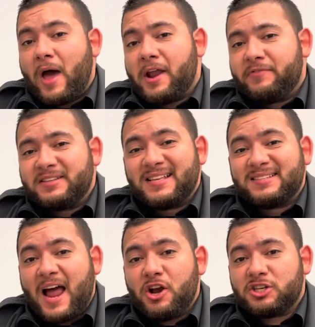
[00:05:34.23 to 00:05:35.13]
out of this
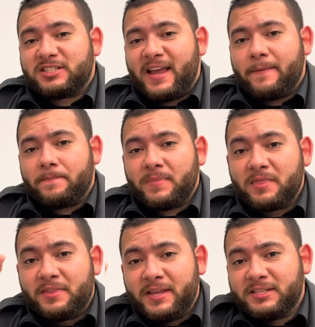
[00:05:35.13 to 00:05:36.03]
entire set,
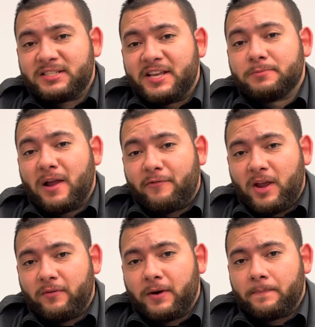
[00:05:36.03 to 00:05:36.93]
this is my
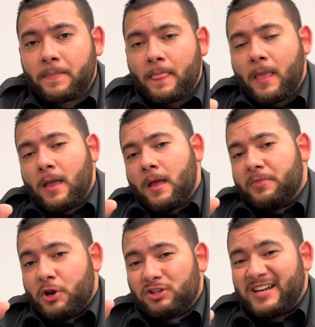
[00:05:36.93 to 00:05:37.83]
favorite.
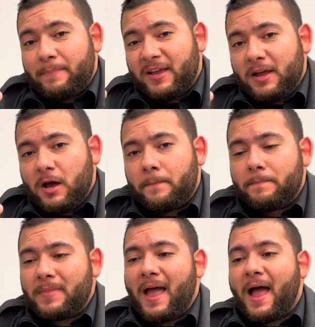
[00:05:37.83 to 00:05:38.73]
The notes that I pick up,
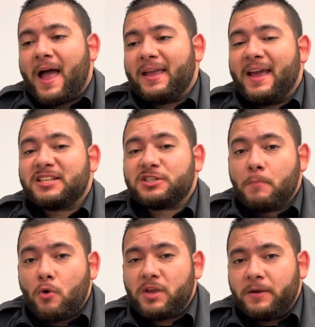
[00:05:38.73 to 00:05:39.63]
I get
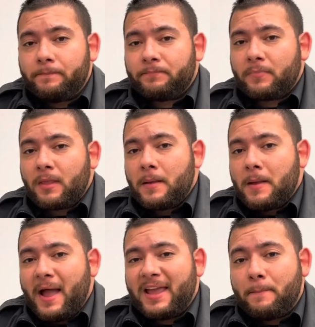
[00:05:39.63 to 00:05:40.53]
smoky.
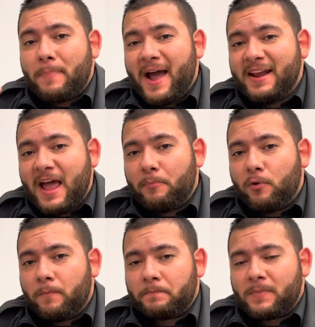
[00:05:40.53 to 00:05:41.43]
I get
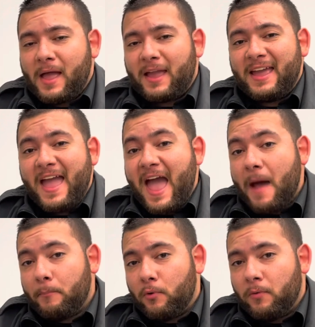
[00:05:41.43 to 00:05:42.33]
pineapple. I get
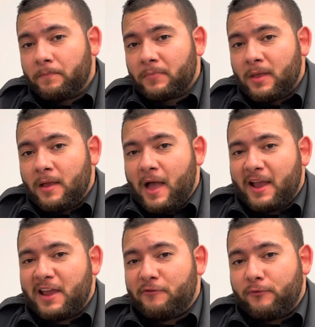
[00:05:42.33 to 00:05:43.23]
apple. I
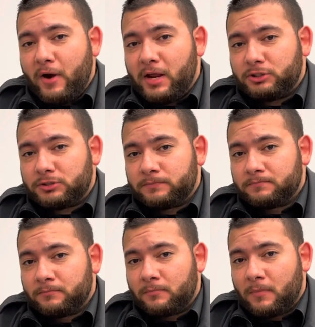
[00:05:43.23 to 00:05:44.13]
get fresh.
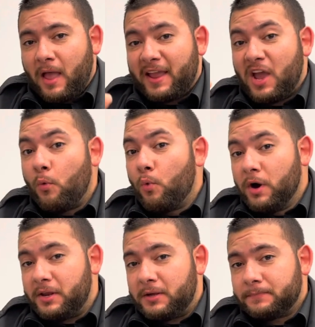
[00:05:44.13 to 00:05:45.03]
I get
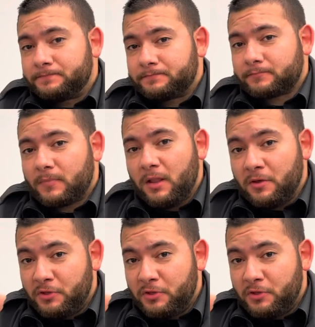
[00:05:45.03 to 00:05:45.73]
woody. The